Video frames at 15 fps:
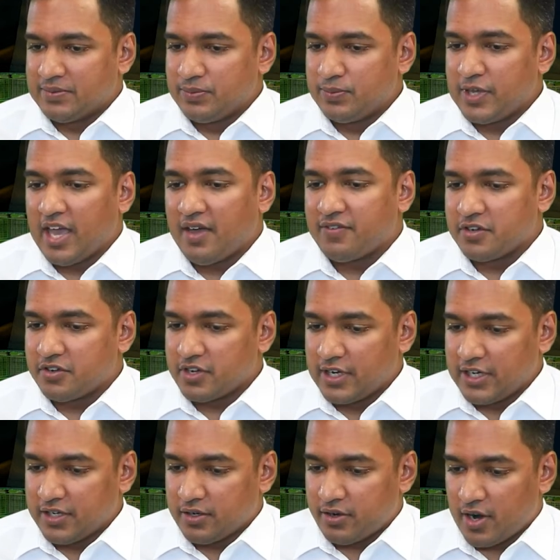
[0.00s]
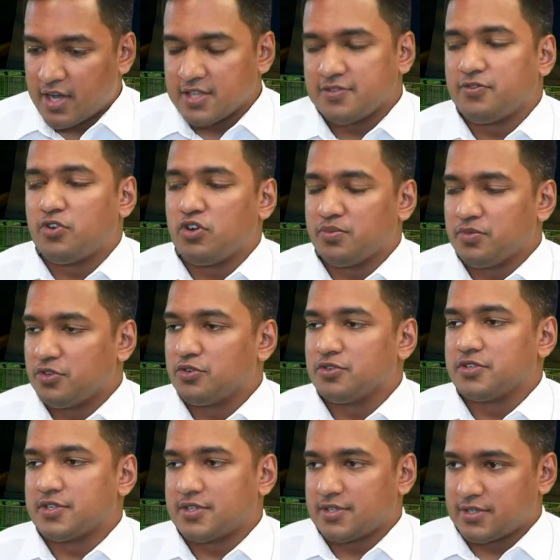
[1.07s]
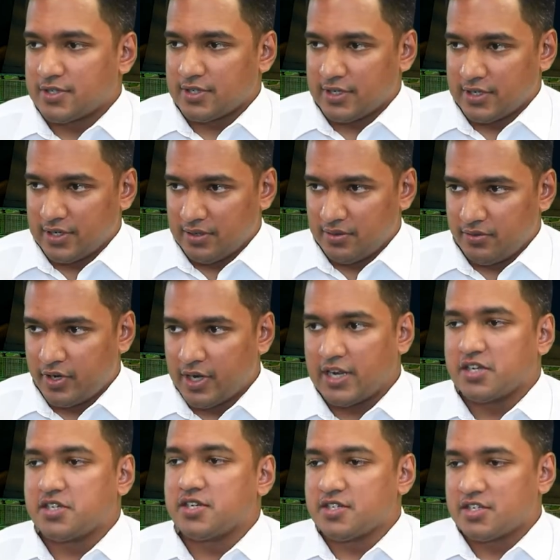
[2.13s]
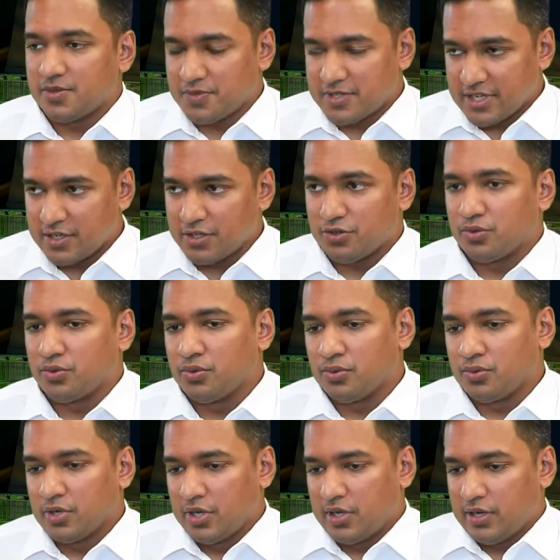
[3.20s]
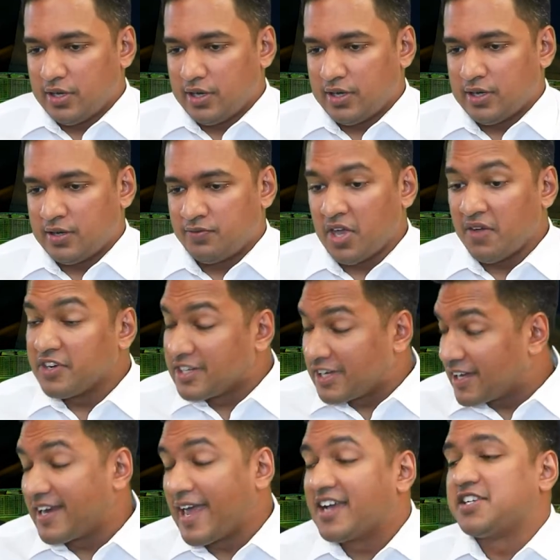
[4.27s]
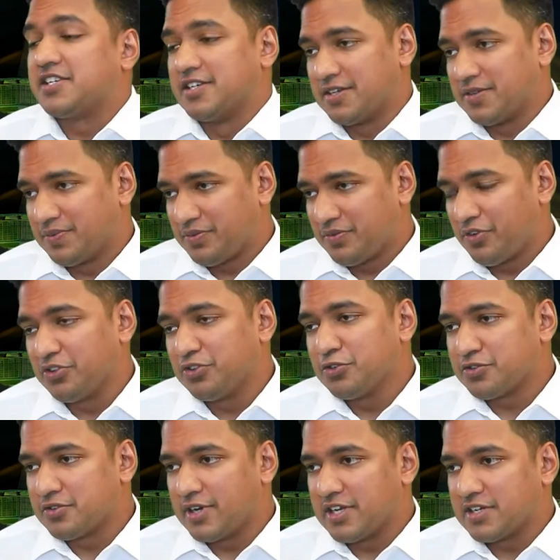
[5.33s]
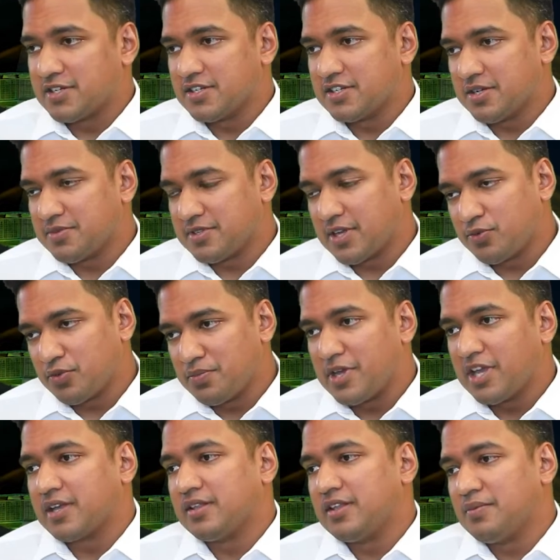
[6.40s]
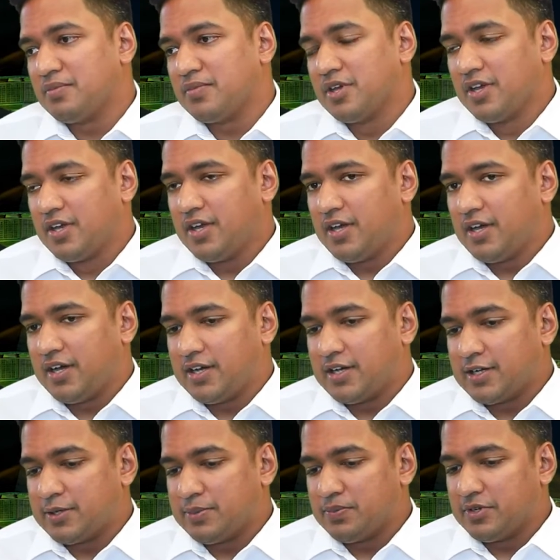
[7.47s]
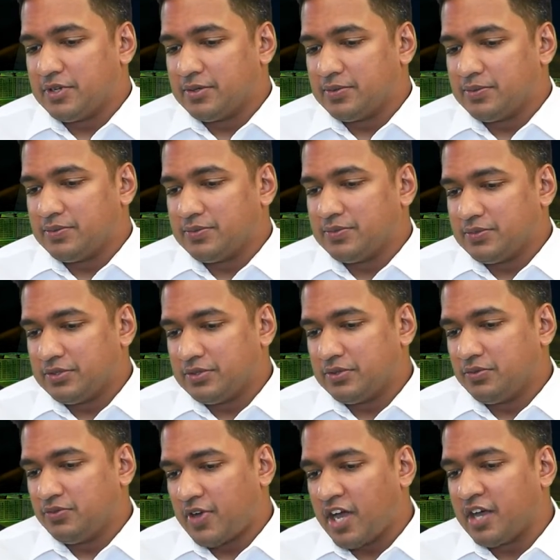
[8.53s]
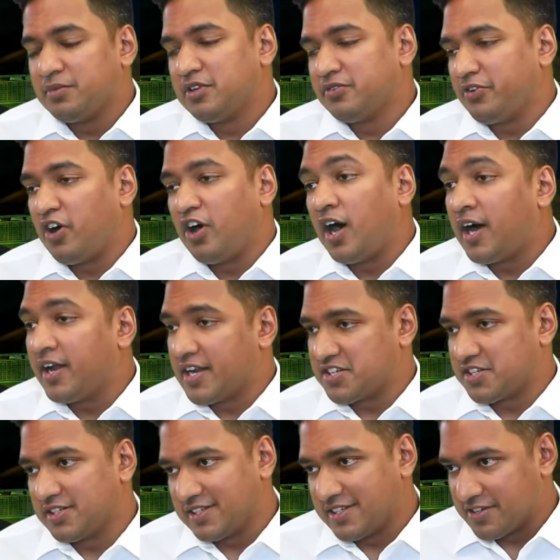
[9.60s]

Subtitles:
we haven't really transformed those relationships into, we haven't taken action on those relationships that would make them viable for our national